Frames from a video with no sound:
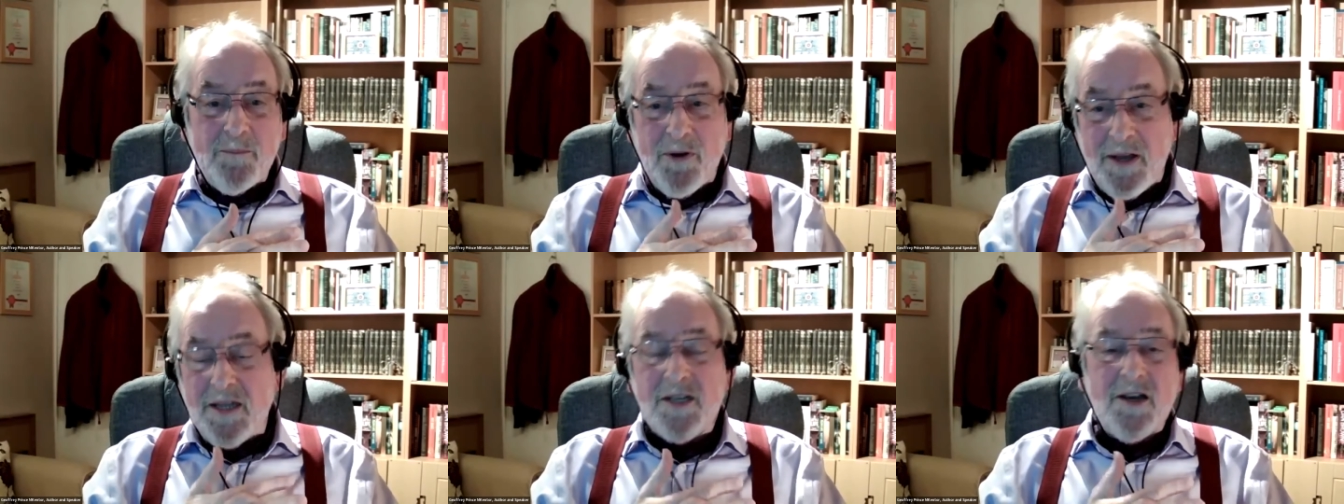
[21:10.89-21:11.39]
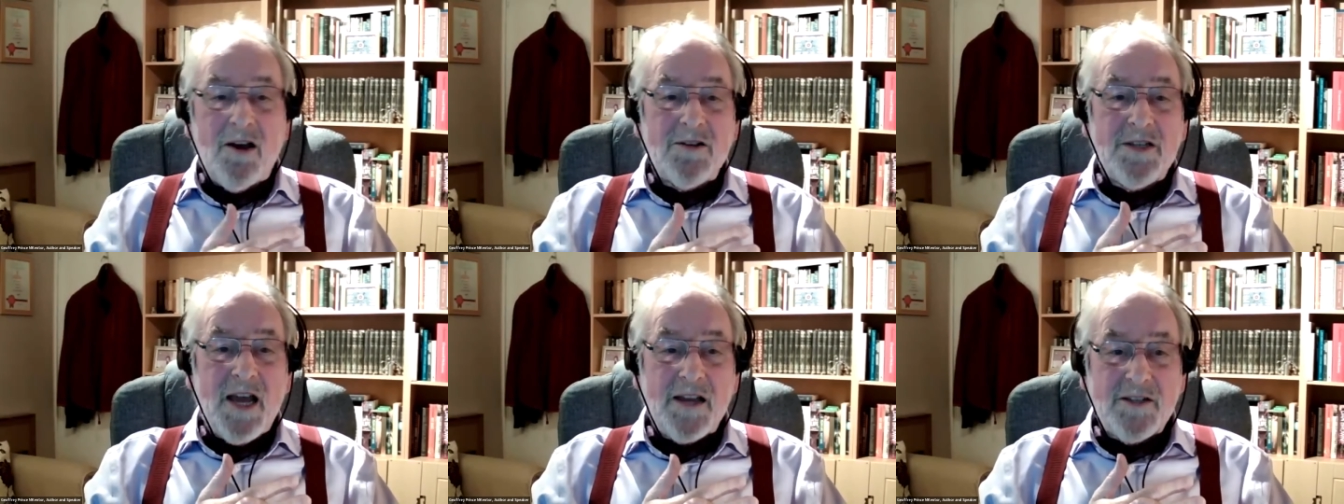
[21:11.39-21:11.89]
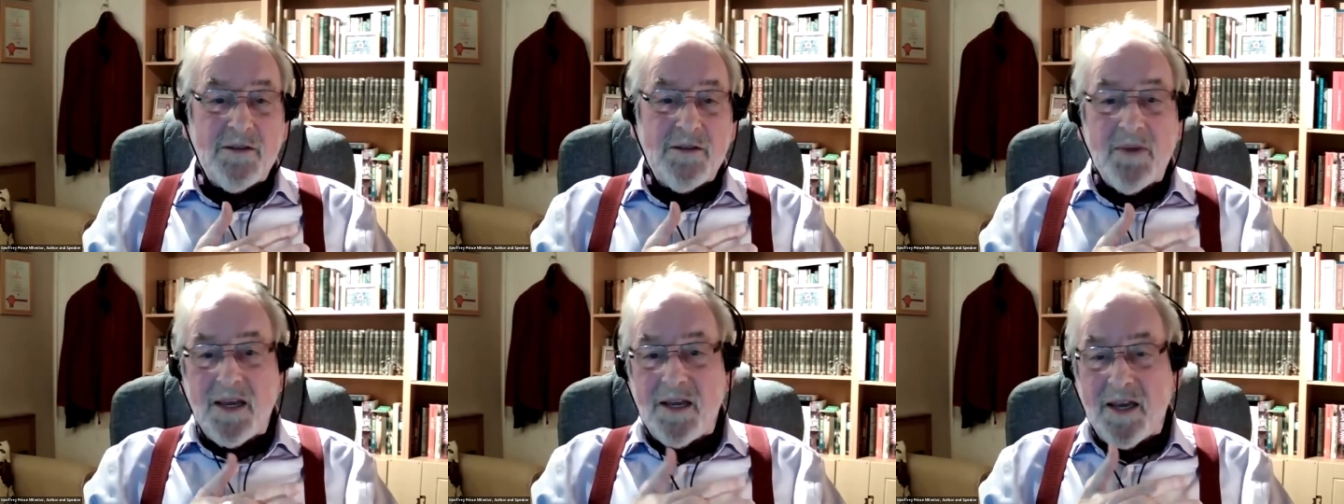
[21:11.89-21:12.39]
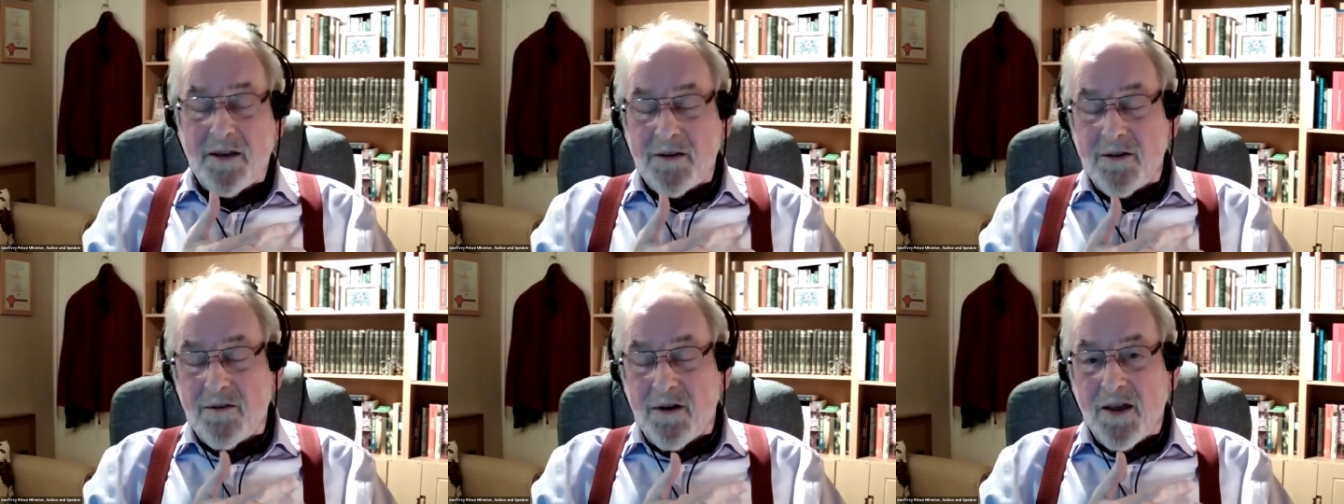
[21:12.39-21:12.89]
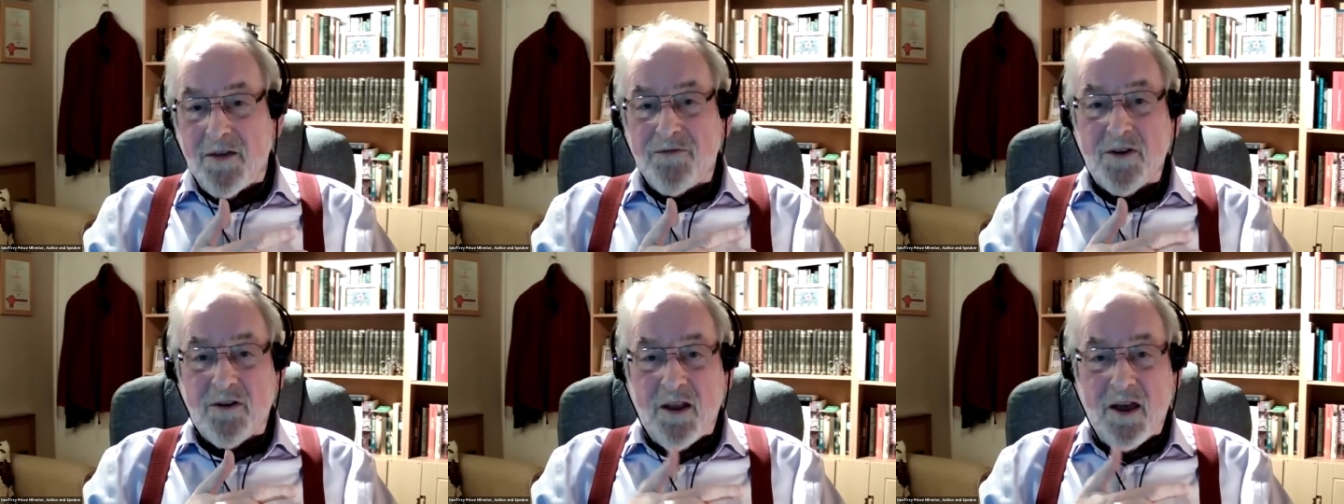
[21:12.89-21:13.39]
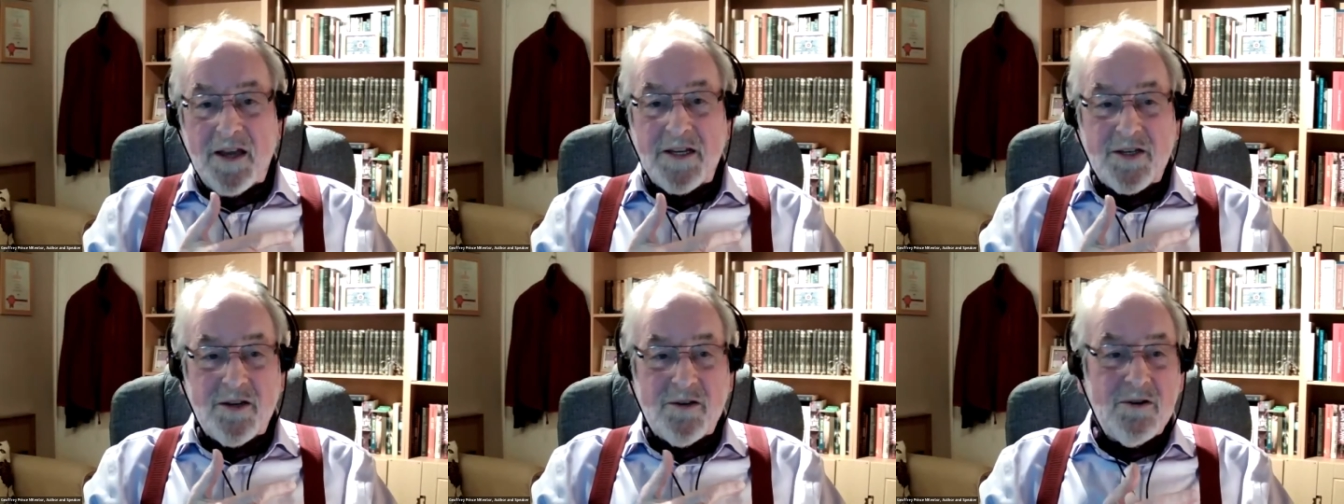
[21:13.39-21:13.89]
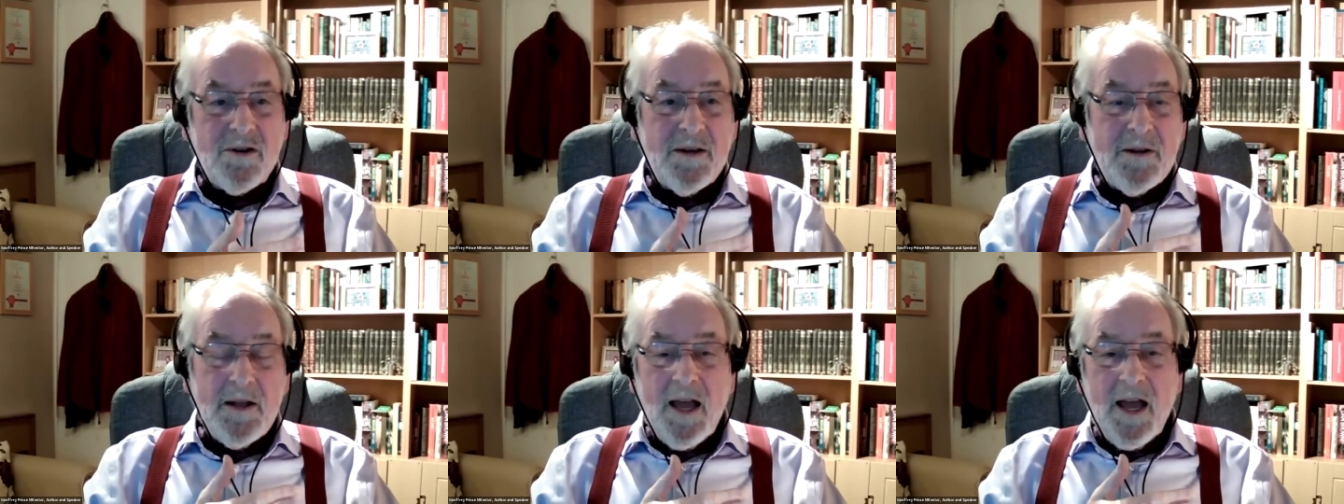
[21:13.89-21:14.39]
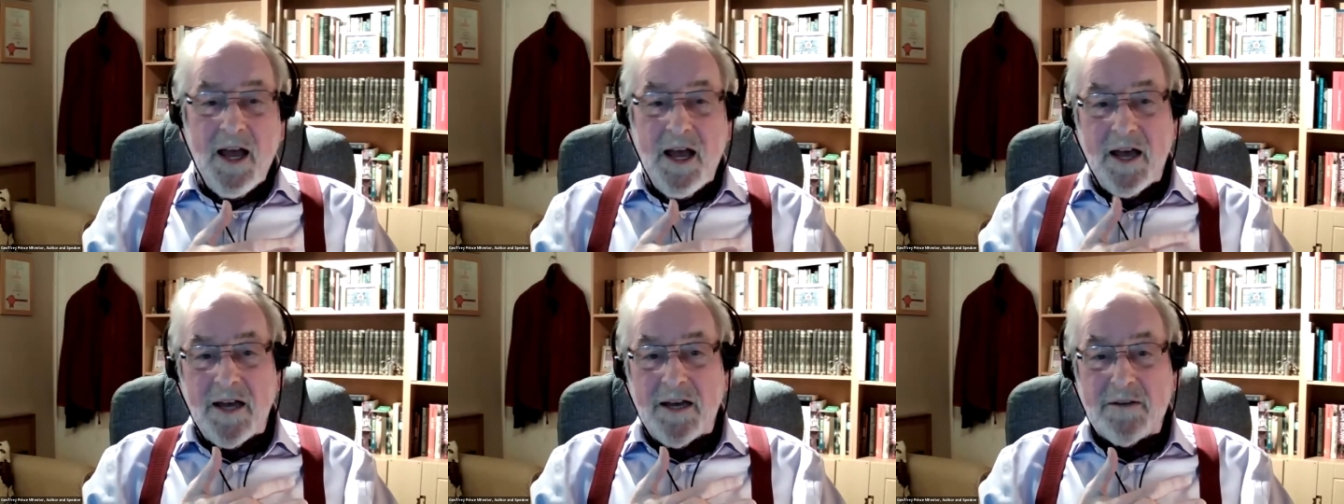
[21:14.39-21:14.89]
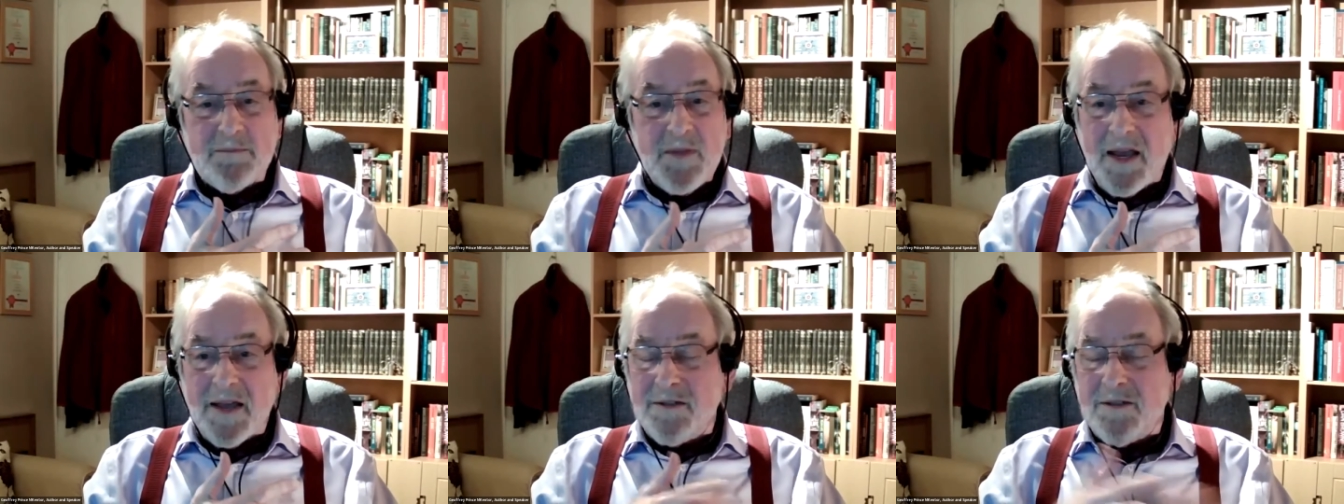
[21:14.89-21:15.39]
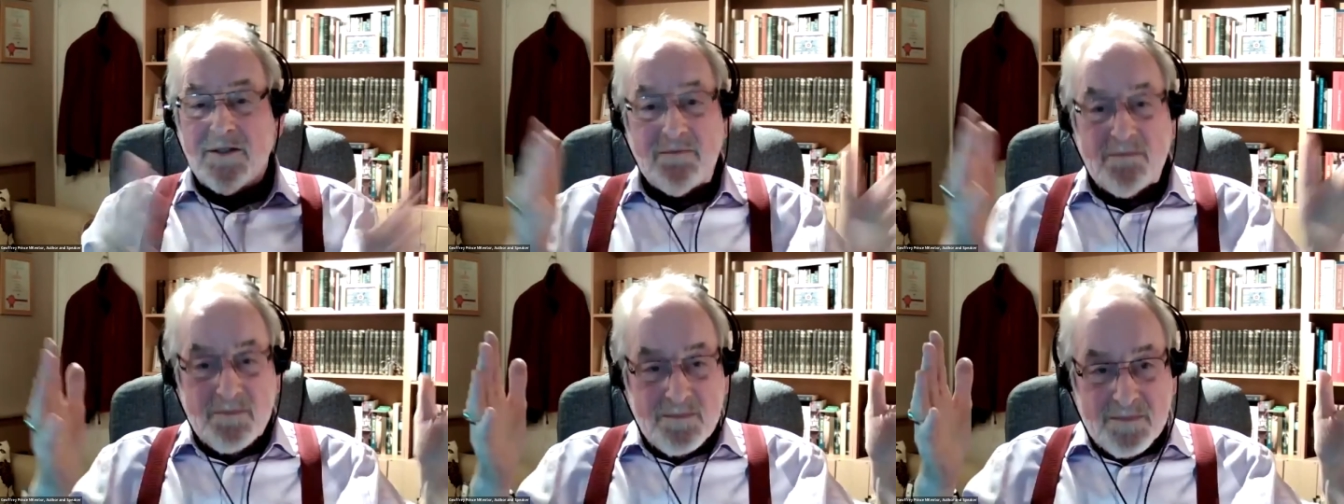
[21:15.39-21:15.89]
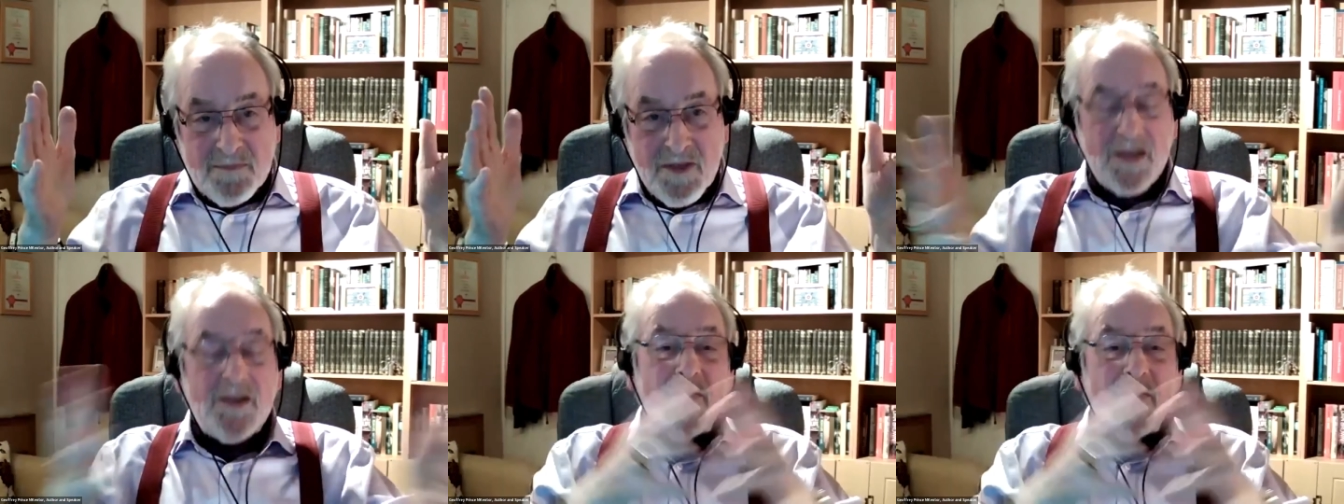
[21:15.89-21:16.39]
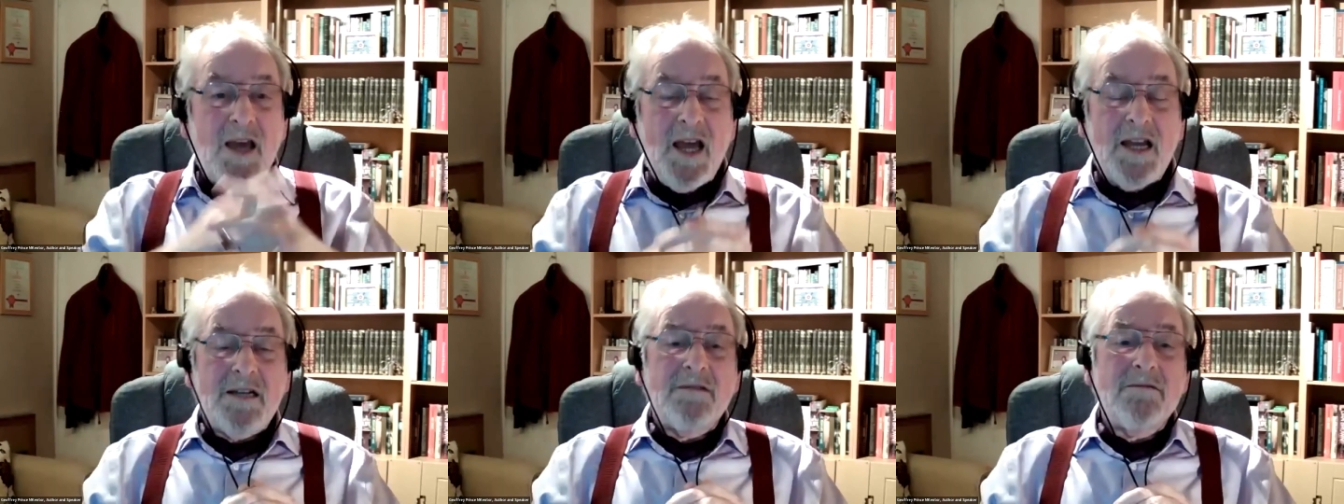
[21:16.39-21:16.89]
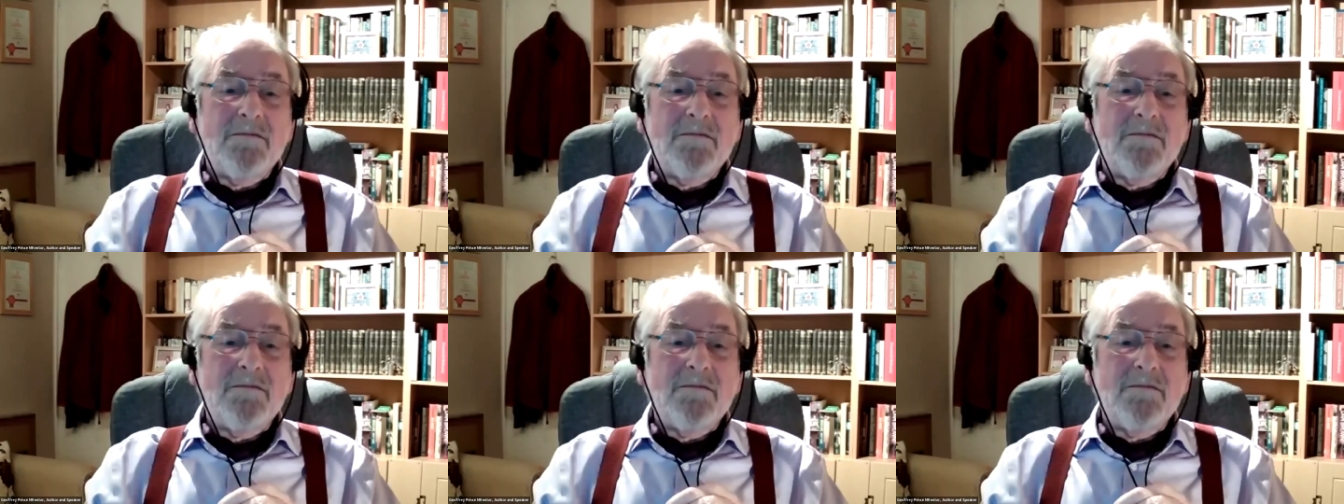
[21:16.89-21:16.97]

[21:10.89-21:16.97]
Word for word: Please contact me, uh, you know, if you'd like to. Uh, and thank you again.